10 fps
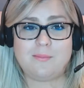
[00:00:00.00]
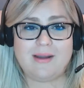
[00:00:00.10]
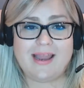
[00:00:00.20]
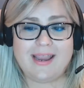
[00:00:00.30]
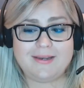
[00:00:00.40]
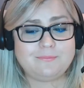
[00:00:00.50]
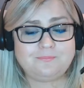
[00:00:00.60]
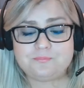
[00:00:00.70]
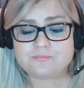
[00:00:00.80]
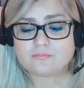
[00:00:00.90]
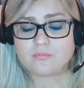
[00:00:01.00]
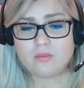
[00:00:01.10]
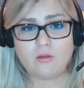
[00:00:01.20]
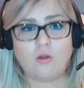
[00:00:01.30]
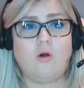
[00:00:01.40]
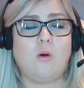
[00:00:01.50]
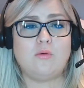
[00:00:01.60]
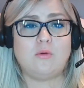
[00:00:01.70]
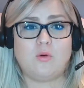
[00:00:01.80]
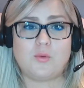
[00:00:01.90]
play or what
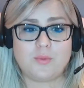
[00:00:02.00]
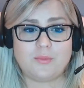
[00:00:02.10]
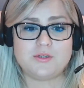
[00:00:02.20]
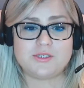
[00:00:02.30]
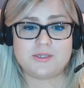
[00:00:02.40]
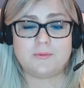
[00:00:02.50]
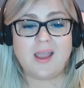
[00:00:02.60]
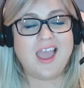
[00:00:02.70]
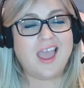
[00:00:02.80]
reward we will do.